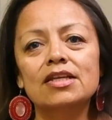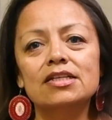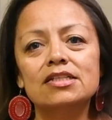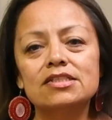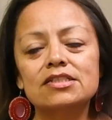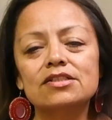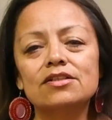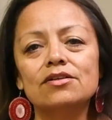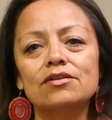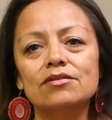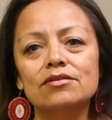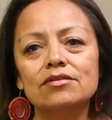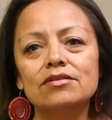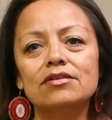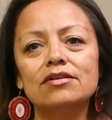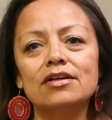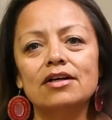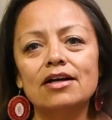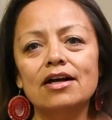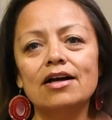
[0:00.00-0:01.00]
So
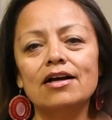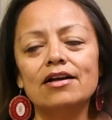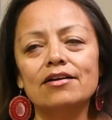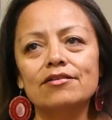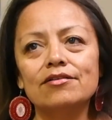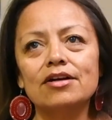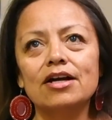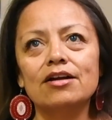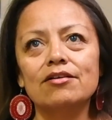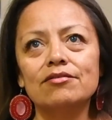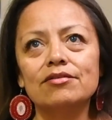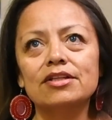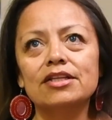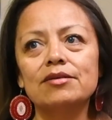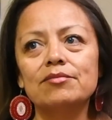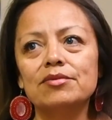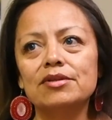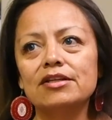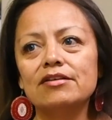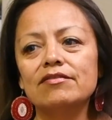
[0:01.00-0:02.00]
I really
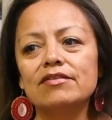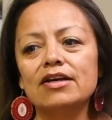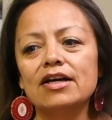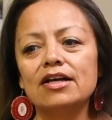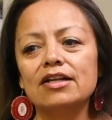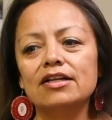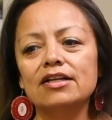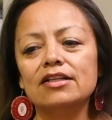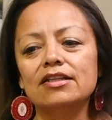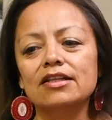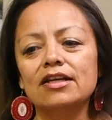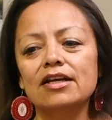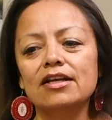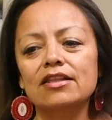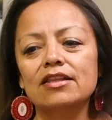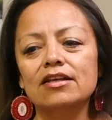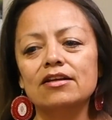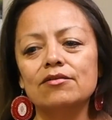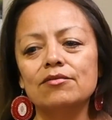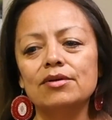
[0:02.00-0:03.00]
believe that, and I
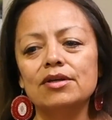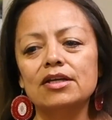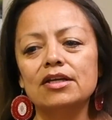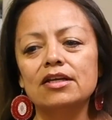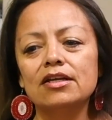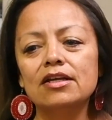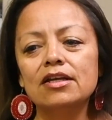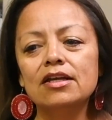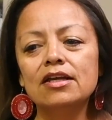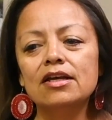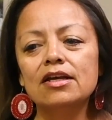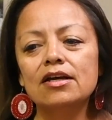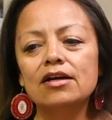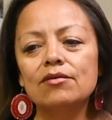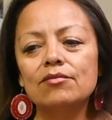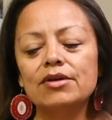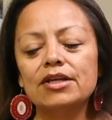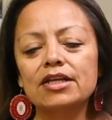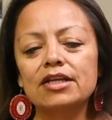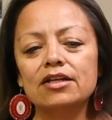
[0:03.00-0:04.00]
think we
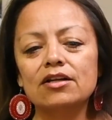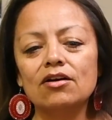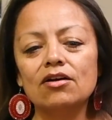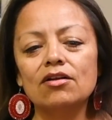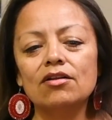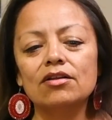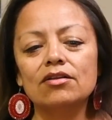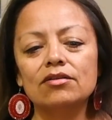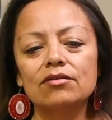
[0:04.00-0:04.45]
can all,